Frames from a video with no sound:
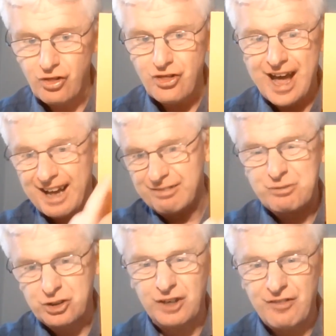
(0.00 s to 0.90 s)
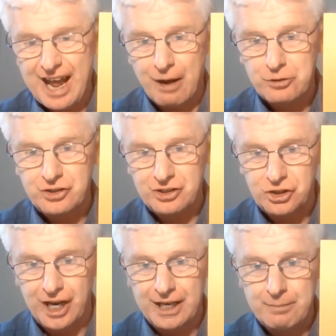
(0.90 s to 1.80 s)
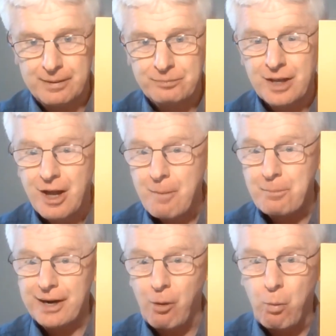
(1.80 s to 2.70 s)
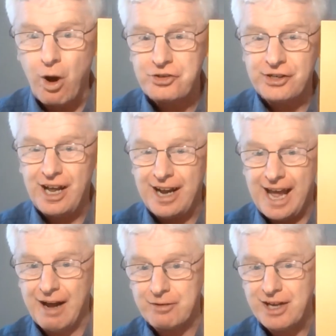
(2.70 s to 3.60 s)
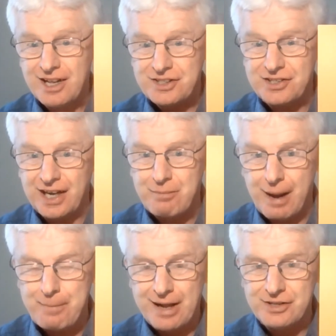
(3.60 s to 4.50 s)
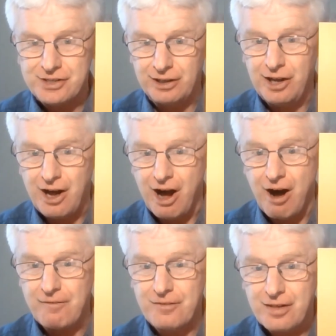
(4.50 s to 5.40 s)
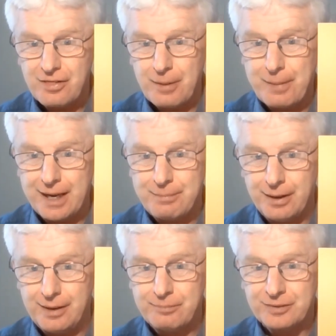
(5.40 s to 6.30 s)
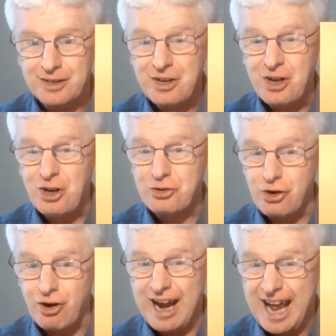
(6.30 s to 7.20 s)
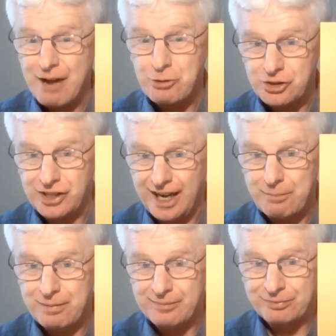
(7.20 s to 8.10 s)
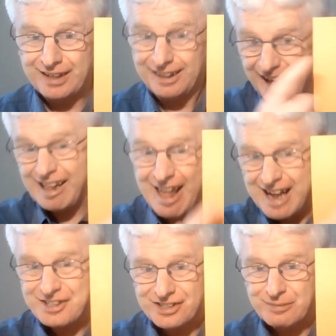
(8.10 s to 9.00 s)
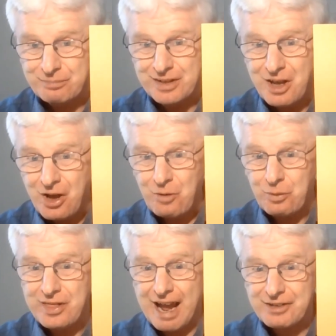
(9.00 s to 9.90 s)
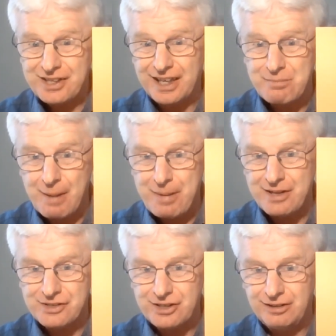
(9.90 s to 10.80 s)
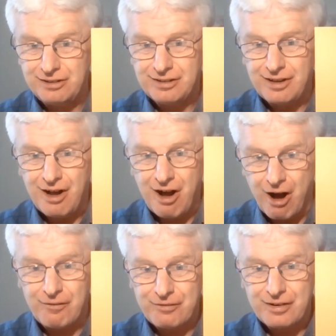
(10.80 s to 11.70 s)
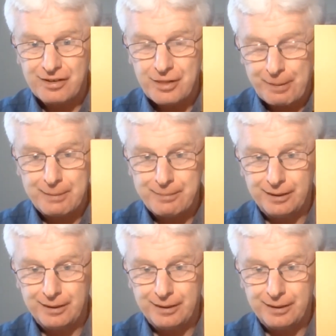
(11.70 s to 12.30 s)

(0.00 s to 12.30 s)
that sort of house shape, but I wasn't allowed to take my pencil off the paper? Draw a house shape like that without taking my pencil off the paper.